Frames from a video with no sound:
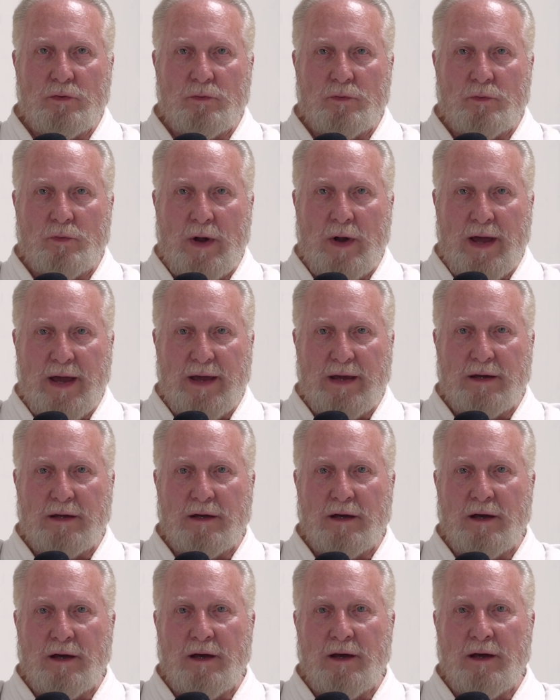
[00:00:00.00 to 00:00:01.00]

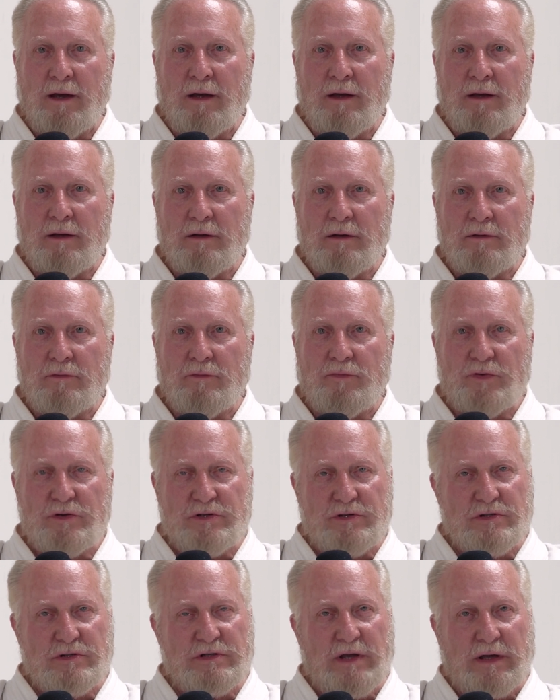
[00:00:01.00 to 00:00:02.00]
rank,
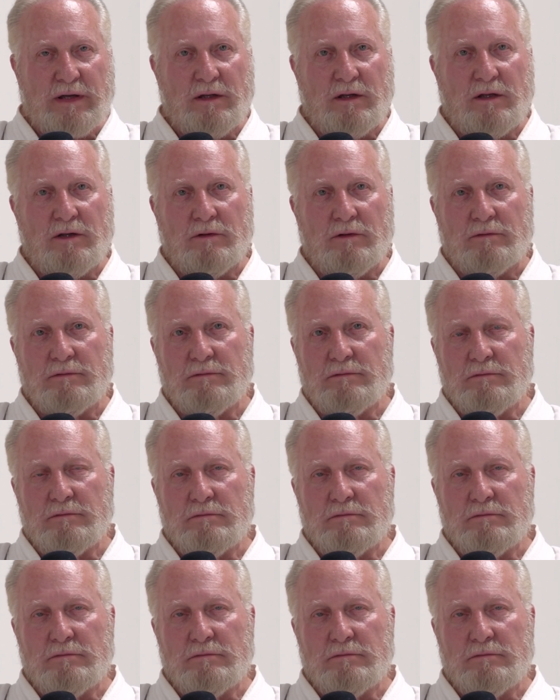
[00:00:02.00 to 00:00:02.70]
first or second Q.